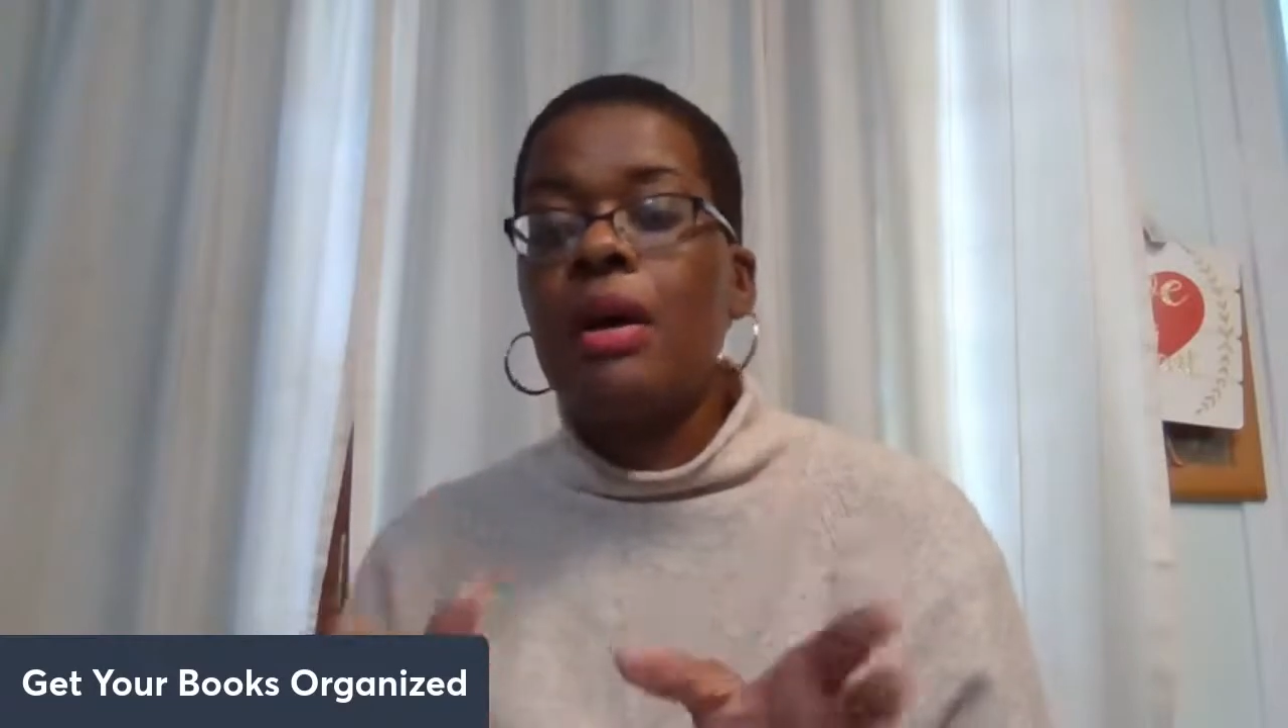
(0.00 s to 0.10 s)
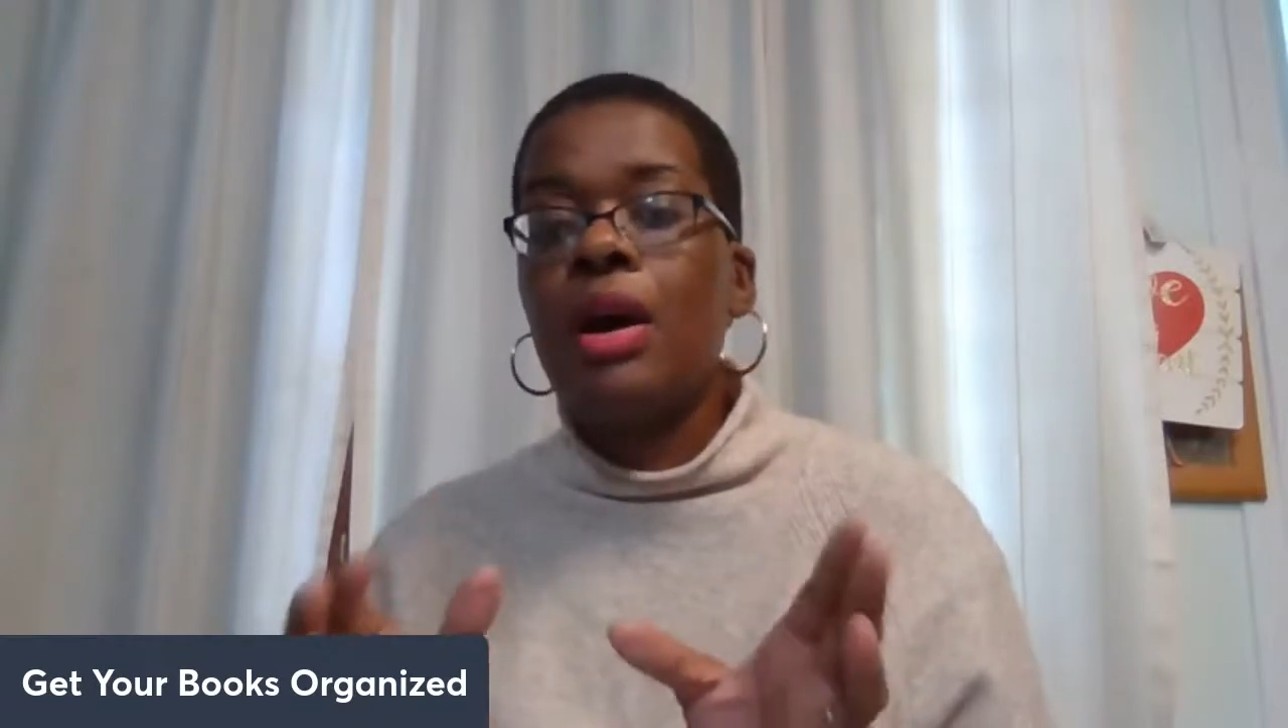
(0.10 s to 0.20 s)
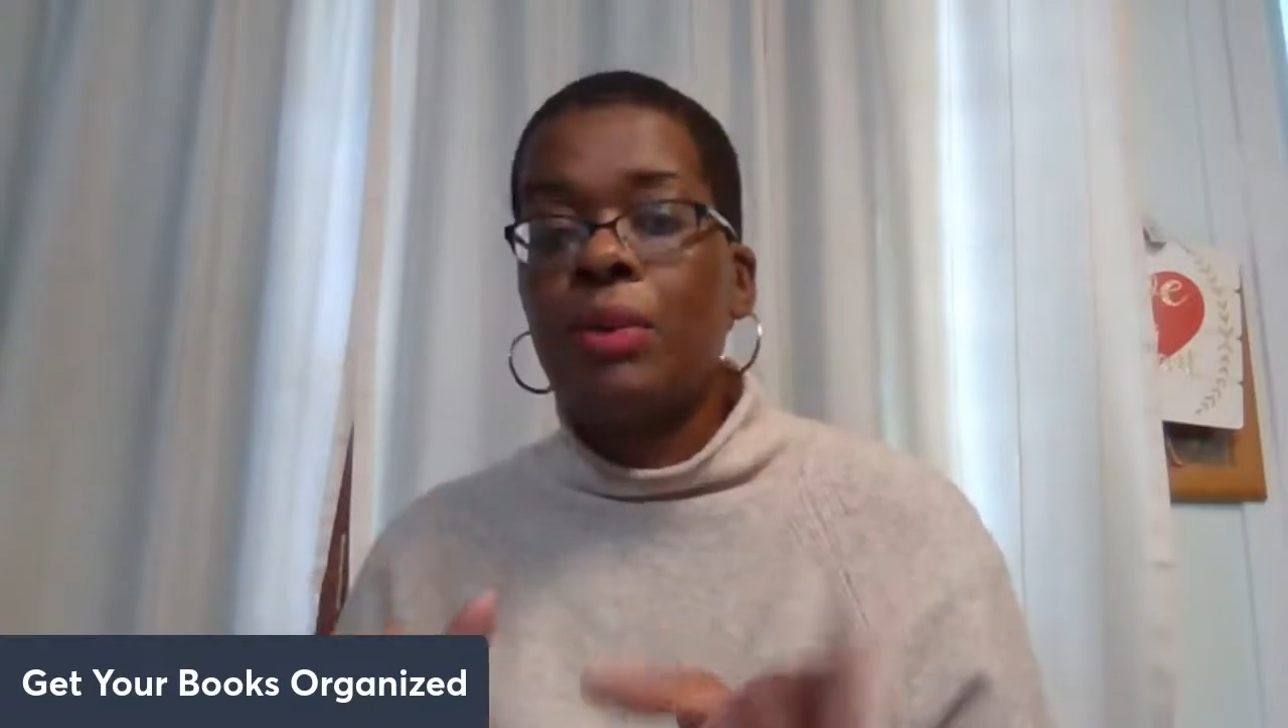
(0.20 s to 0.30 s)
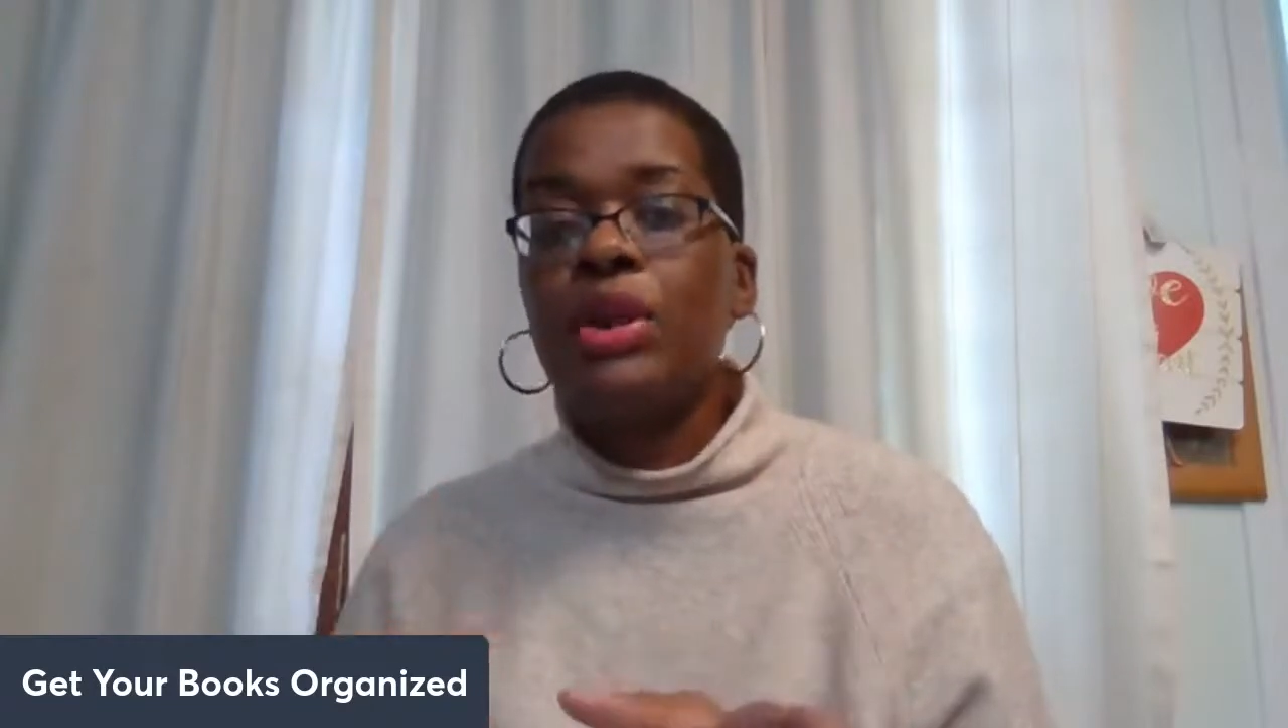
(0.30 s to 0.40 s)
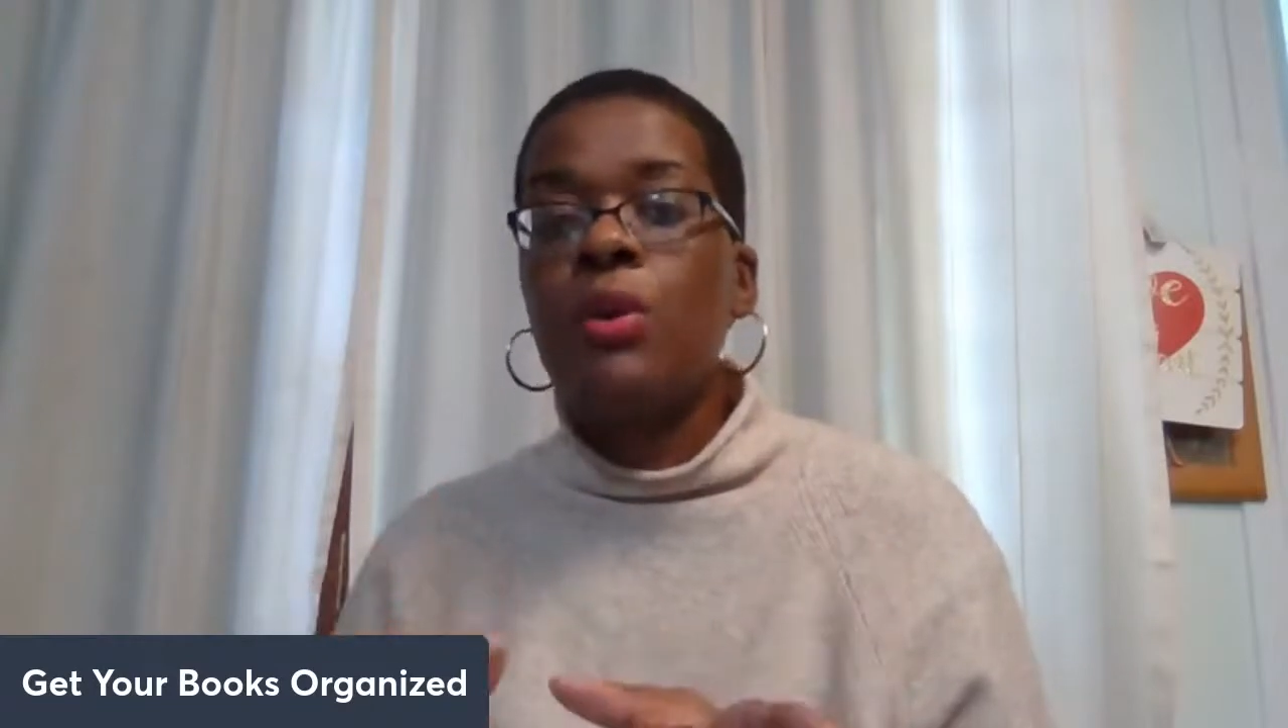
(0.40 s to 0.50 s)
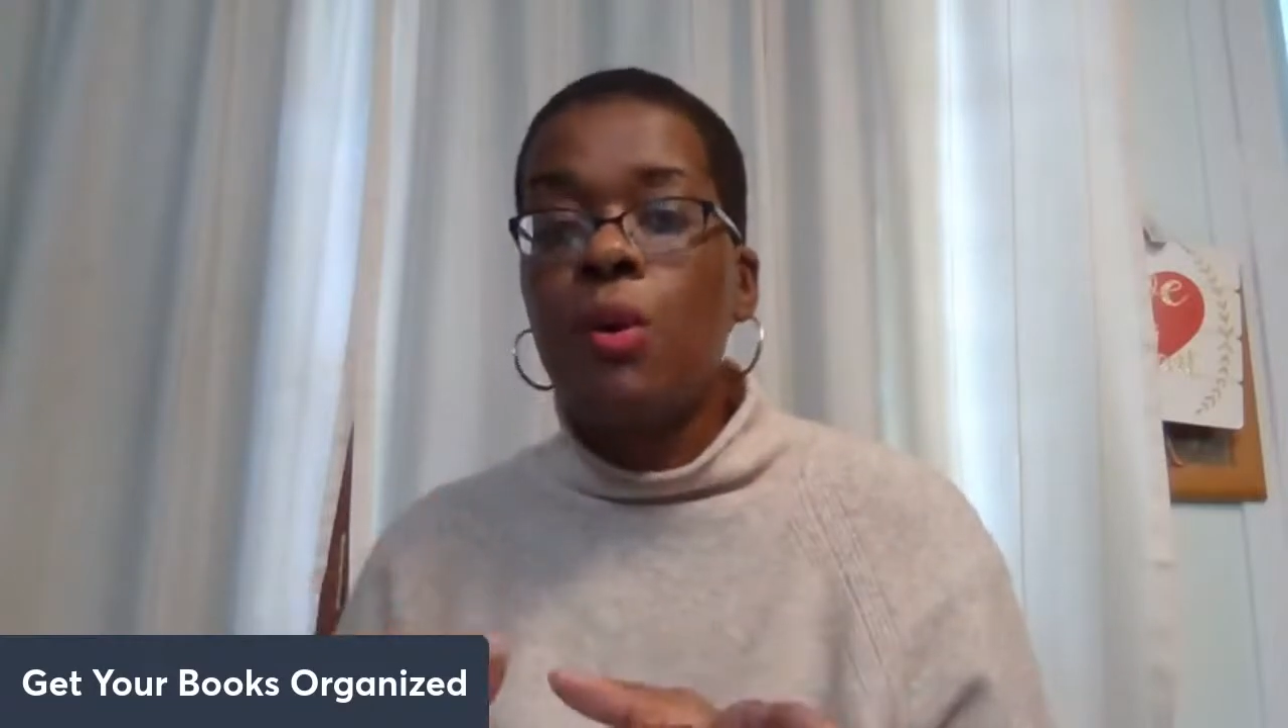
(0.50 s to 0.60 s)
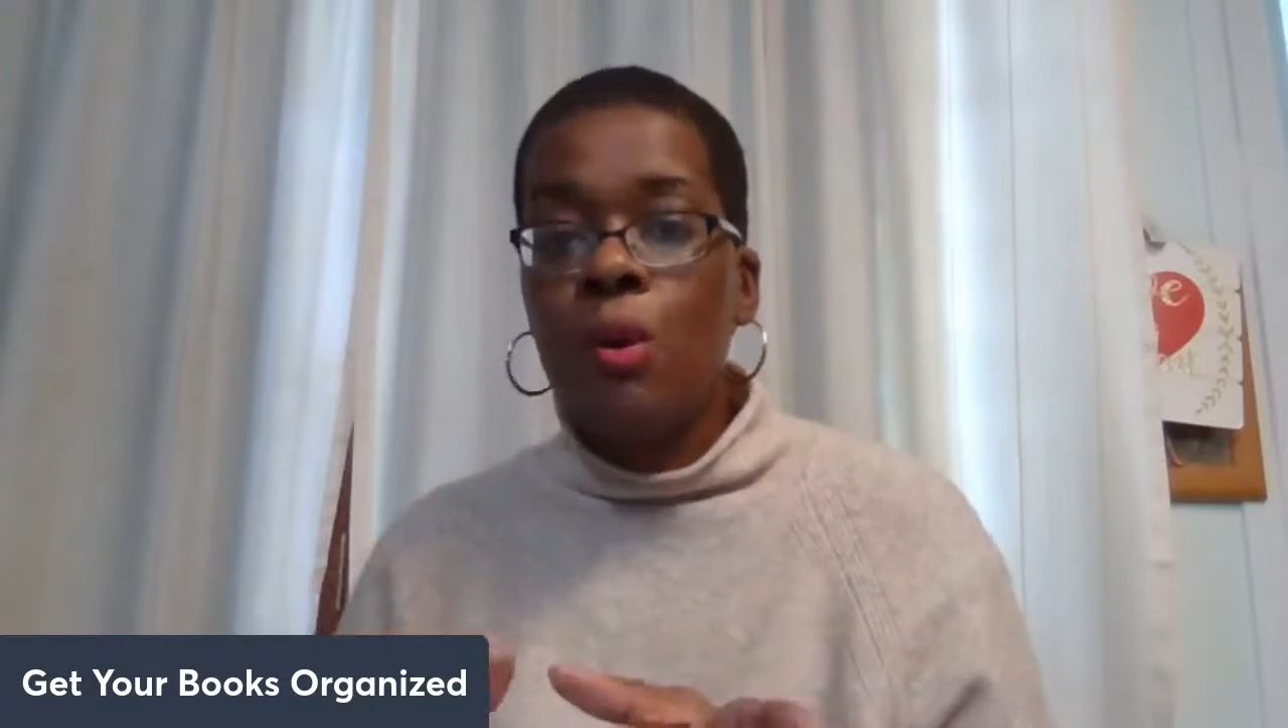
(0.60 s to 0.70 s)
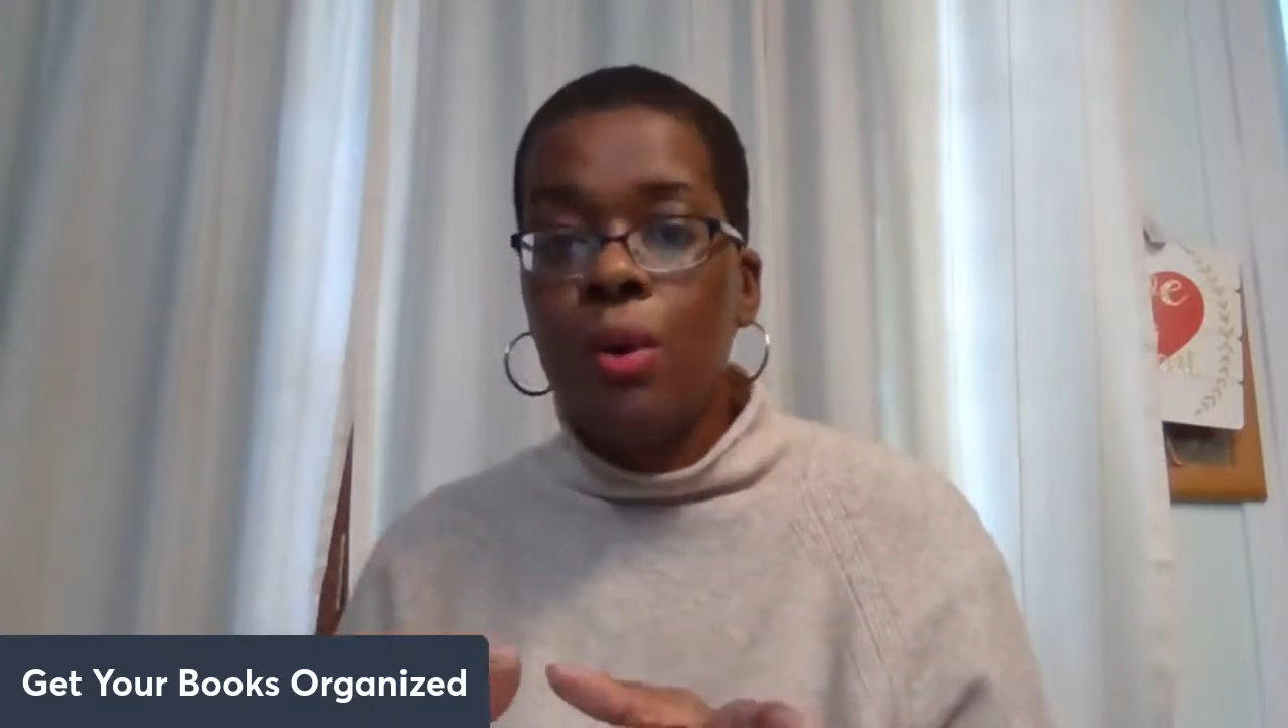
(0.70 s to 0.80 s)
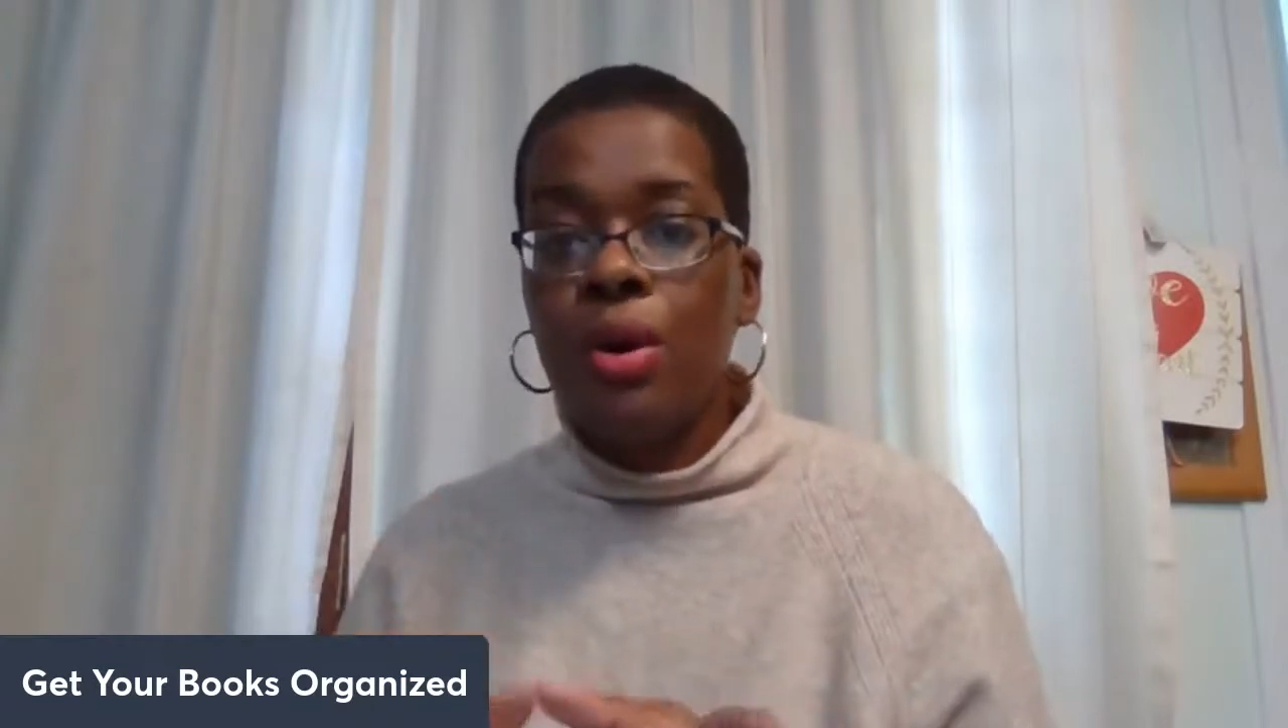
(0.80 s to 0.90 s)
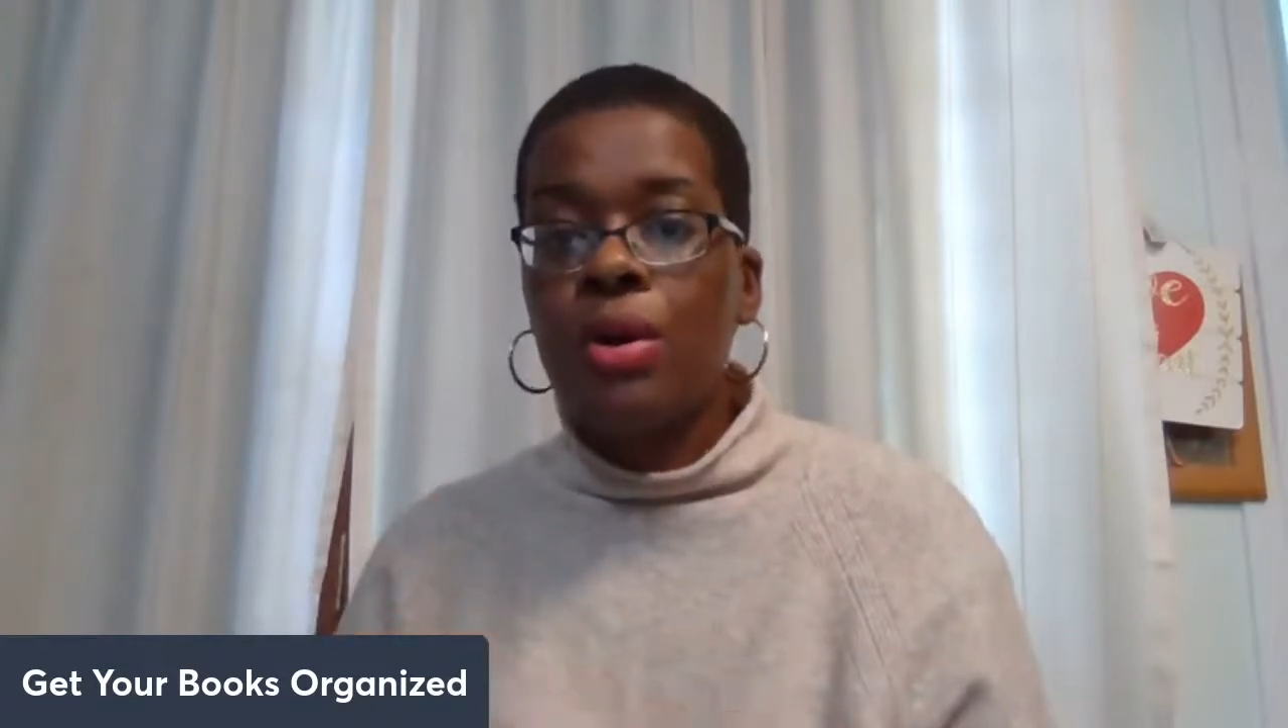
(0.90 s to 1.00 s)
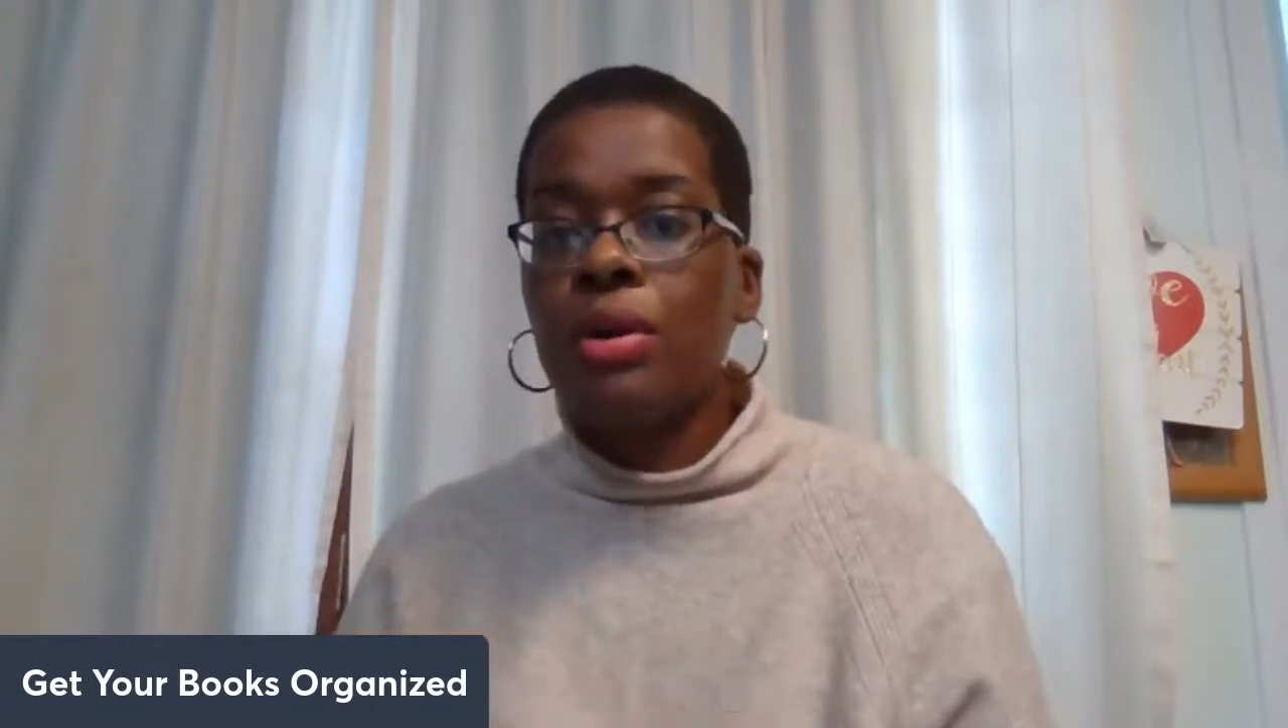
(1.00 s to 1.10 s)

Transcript: record